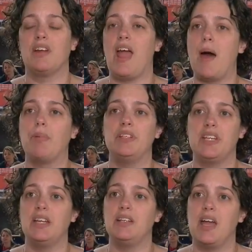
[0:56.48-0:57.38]
going to happen
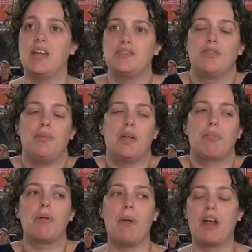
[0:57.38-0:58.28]
day to day, so being
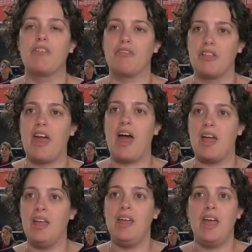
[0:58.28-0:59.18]
prepared for
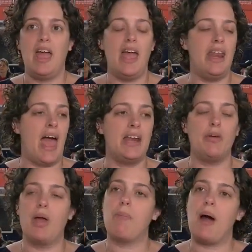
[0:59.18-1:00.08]
that in any way